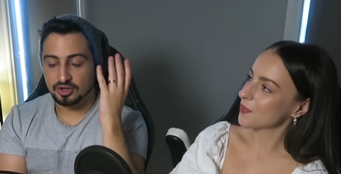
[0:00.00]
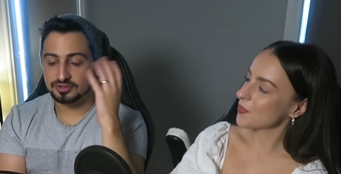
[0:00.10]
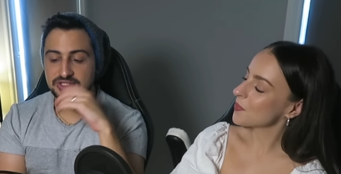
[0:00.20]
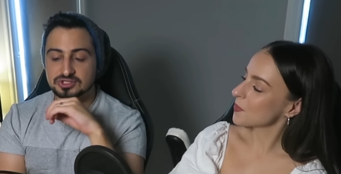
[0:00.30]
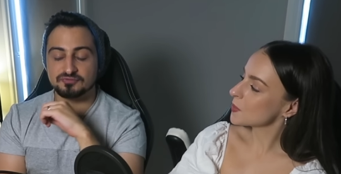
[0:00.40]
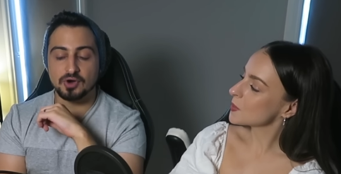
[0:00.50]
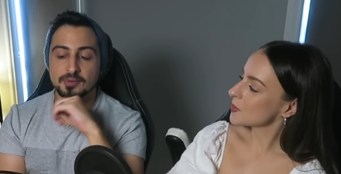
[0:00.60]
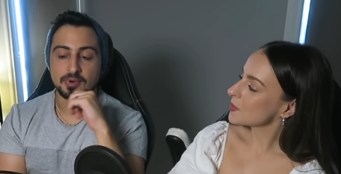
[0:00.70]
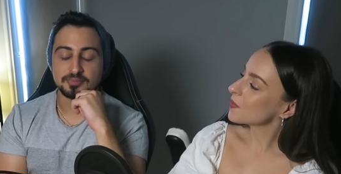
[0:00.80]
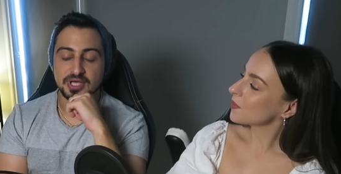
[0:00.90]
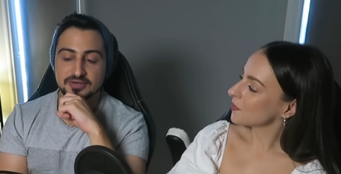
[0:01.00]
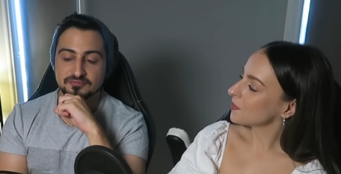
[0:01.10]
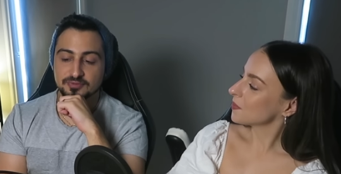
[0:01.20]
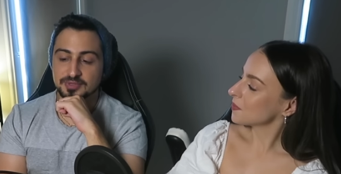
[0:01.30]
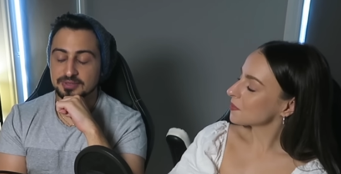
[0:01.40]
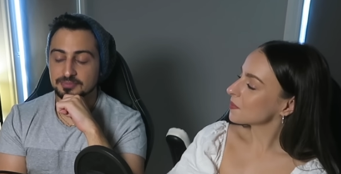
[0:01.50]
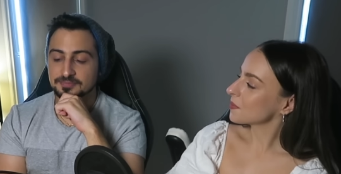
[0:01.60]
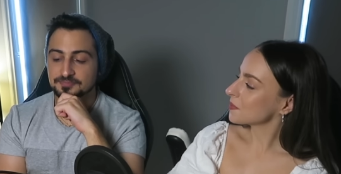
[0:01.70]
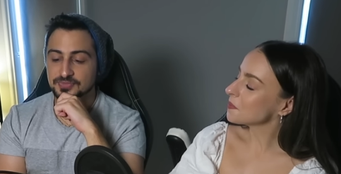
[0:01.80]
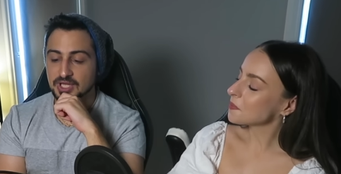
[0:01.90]
Speaker 1: know. That's the vibe I'm getting from
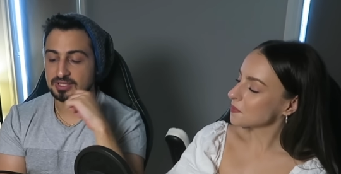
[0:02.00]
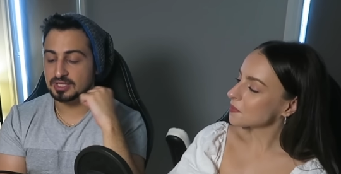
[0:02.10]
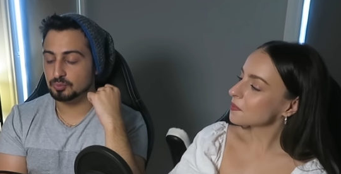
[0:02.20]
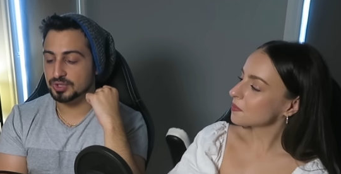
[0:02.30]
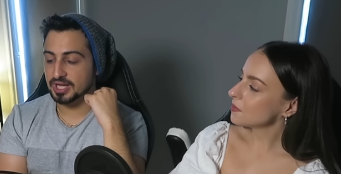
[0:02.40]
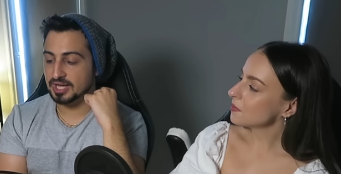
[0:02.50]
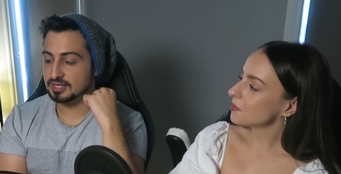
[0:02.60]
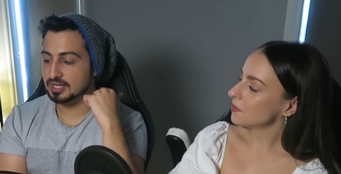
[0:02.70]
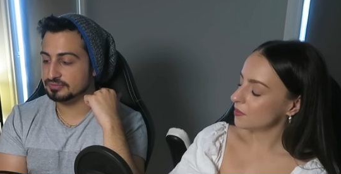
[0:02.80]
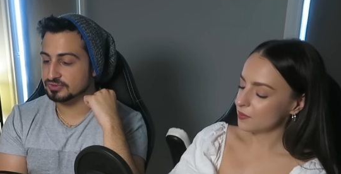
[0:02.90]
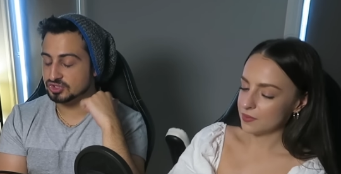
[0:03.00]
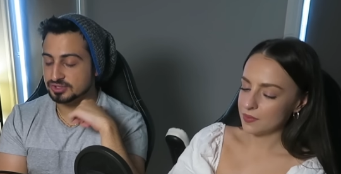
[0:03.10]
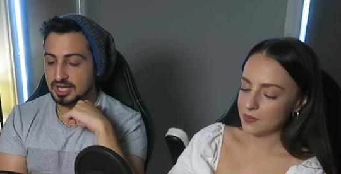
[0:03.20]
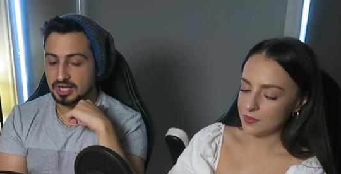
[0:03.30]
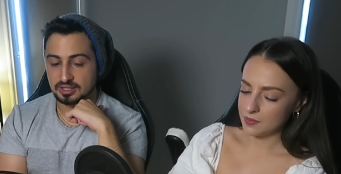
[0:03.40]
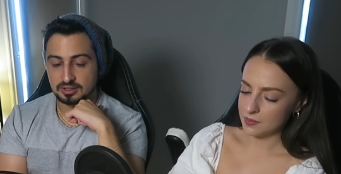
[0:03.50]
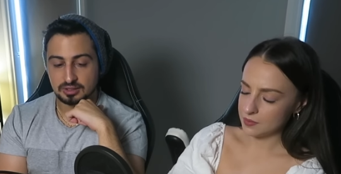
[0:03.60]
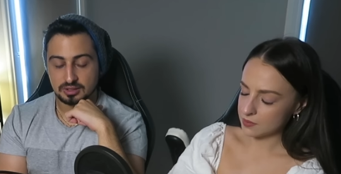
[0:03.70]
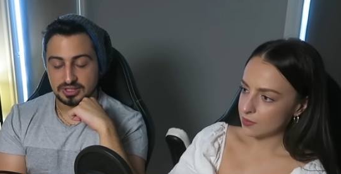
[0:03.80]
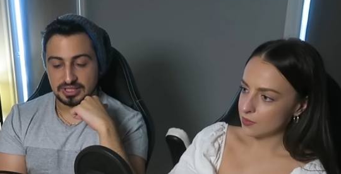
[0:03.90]
him. And then we had at the start
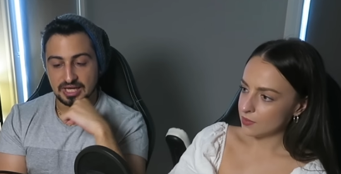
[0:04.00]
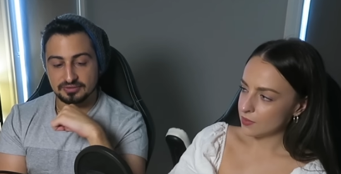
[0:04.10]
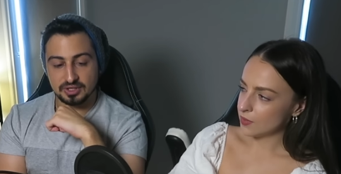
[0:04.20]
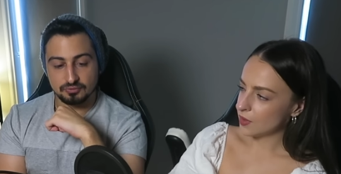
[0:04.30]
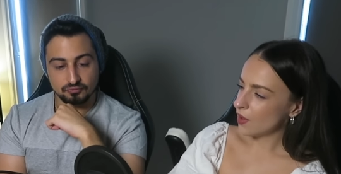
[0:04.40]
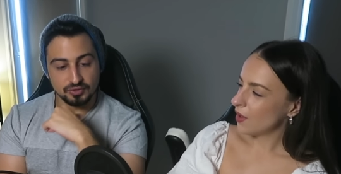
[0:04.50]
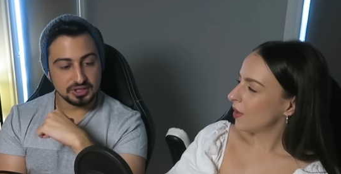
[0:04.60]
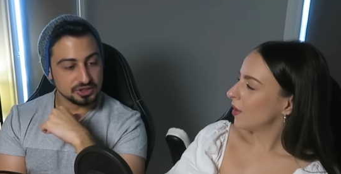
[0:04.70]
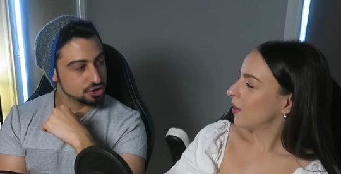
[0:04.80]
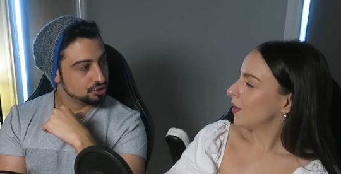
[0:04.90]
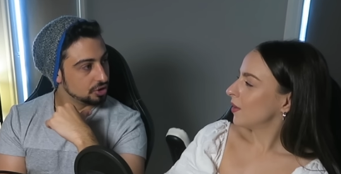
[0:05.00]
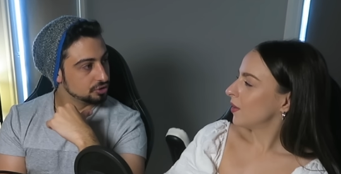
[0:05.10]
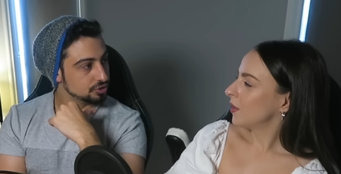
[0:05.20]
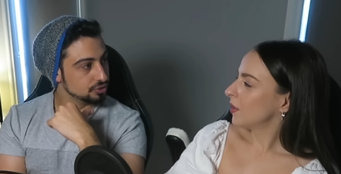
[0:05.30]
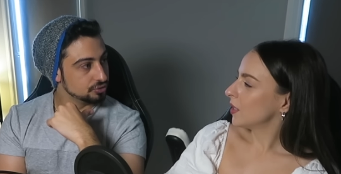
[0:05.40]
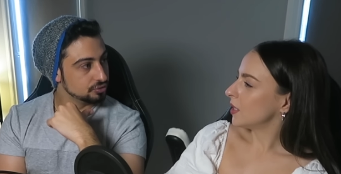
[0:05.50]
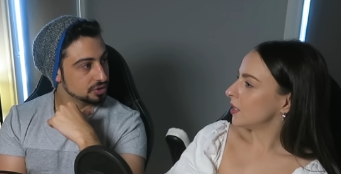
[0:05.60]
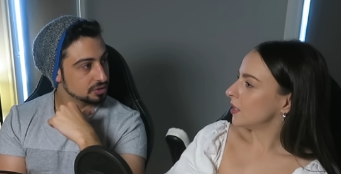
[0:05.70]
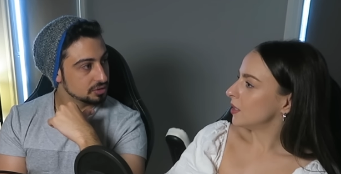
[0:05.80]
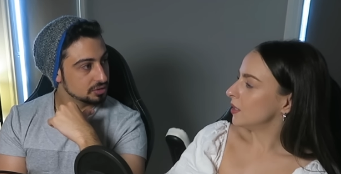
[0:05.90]
the other really strong dude.
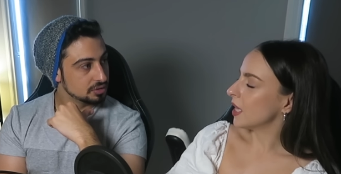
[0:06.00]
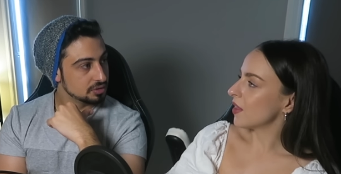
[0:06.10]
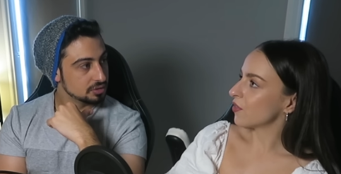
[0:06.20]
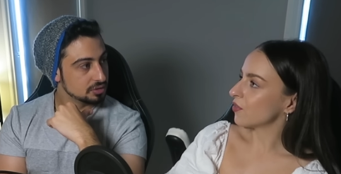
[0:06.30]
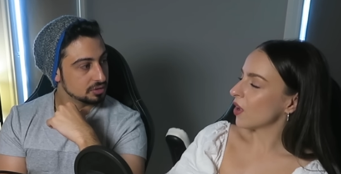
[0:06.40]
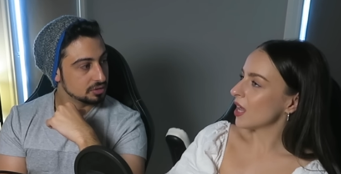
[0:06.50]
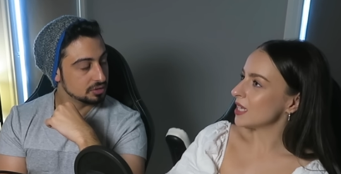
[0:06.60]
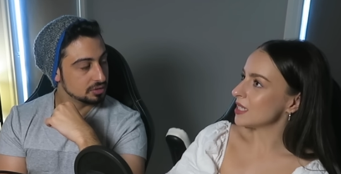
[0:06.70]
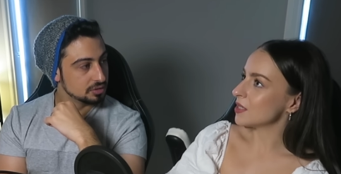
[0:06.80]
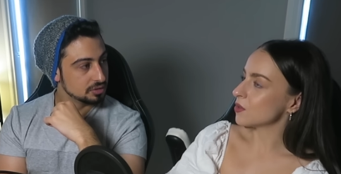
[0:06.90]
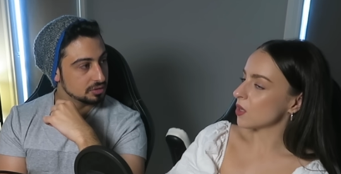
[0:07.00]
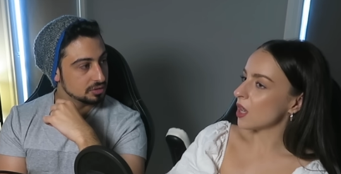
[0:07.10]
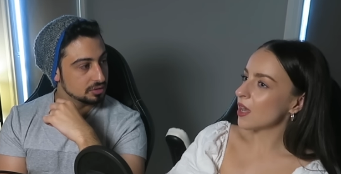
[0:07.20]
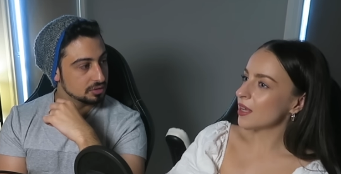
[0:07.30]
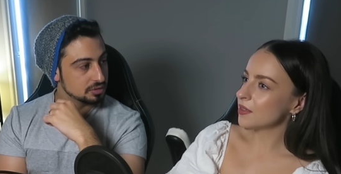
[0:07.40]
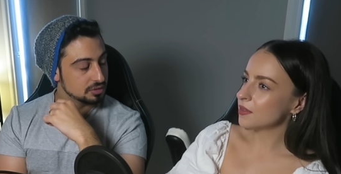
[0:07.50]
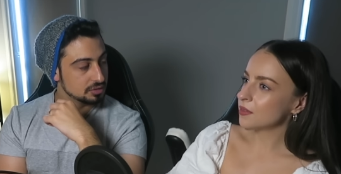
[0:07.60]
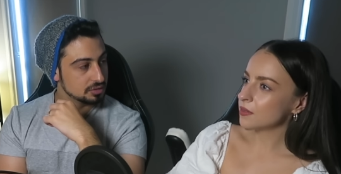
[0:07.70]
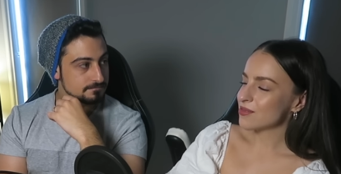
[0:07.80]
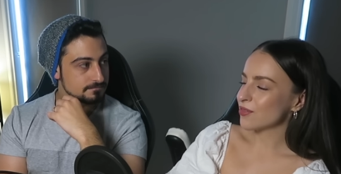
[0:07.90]
Speaker 2: Yeah, the friend, right?
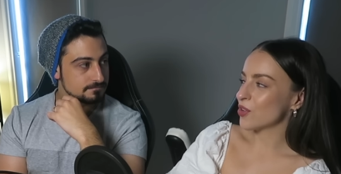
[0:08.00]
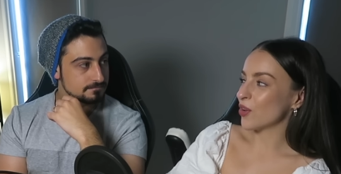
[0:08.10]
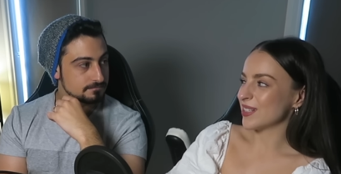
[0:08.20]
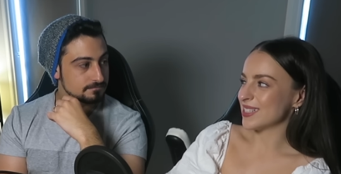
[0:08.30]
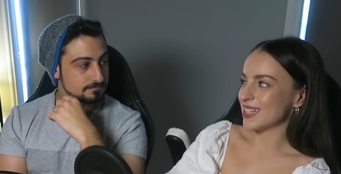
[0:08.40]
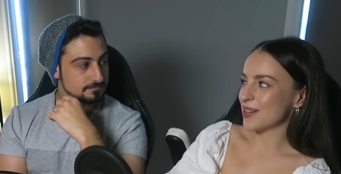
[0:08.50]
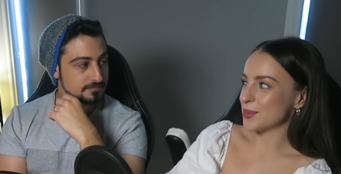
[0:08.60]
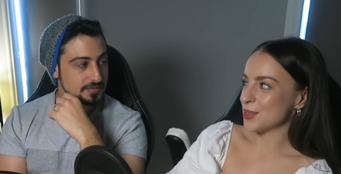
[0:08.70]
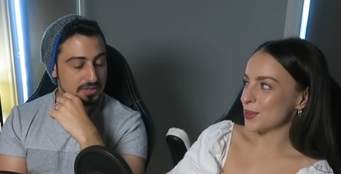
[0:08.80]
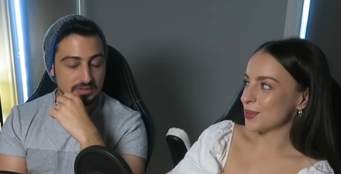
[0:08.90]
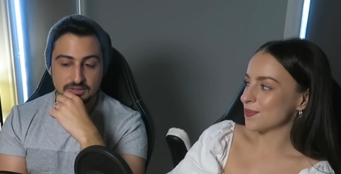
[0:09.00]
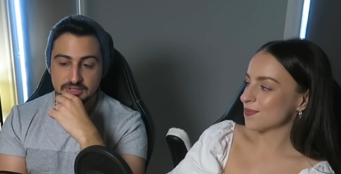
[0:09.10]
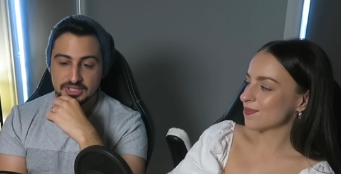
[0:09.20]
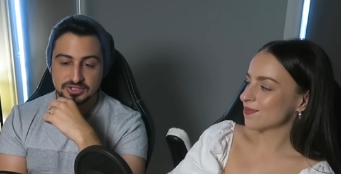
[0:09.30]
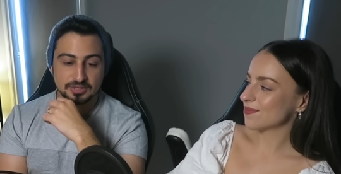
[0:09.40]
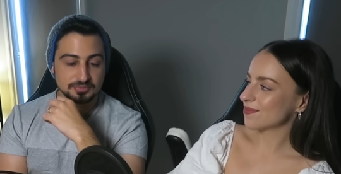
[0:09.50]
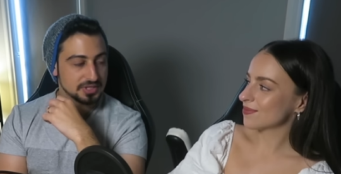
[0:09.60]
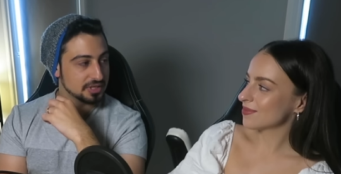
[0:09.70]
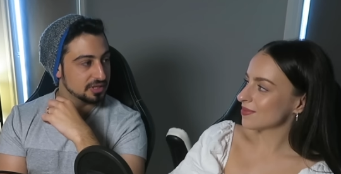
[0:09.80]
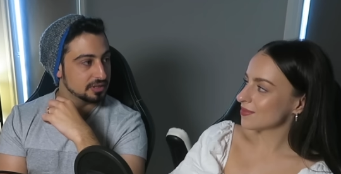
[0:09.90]
Forgot his name too.
Speaker 1: Yeah,
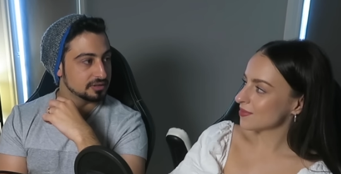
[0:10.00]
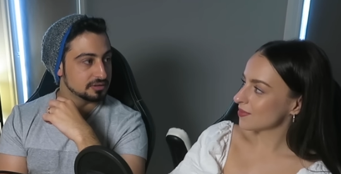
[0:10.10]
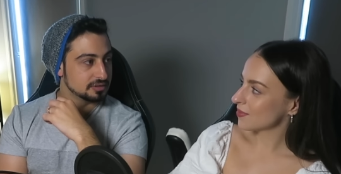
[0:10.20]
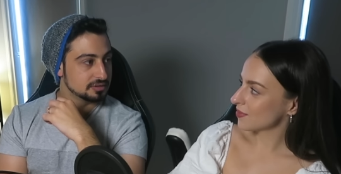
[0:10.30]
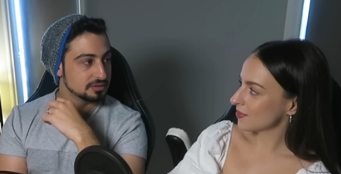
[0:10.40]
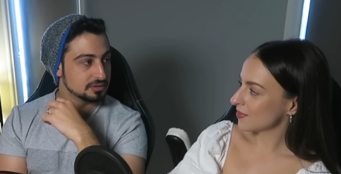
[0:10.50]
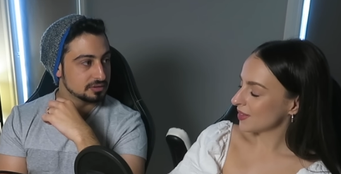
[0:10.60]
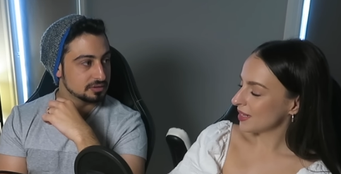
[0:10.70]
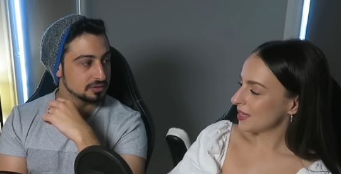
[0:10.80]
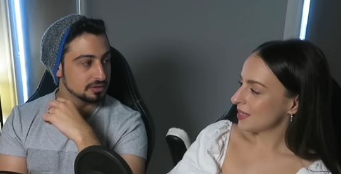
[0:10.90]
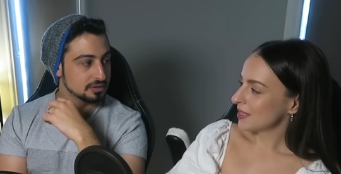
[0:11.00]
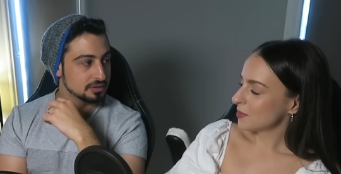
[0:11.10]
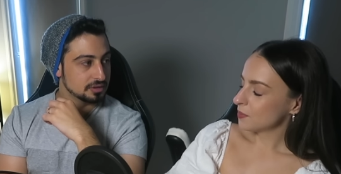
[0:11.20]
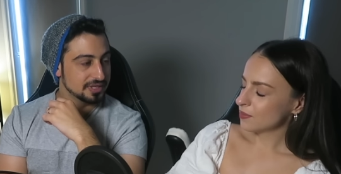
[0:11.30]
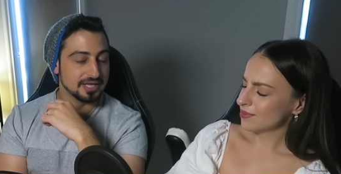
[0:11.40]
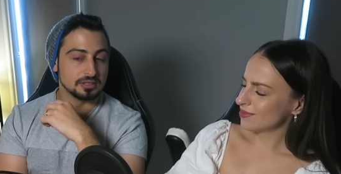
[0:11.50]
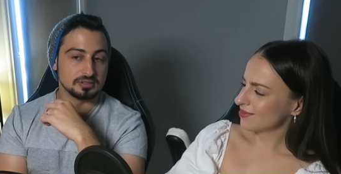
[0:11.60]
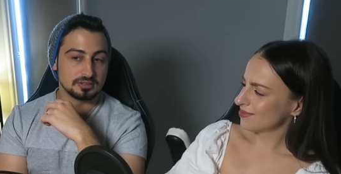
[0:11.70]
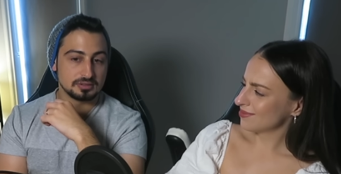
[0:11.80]
something L. Nell.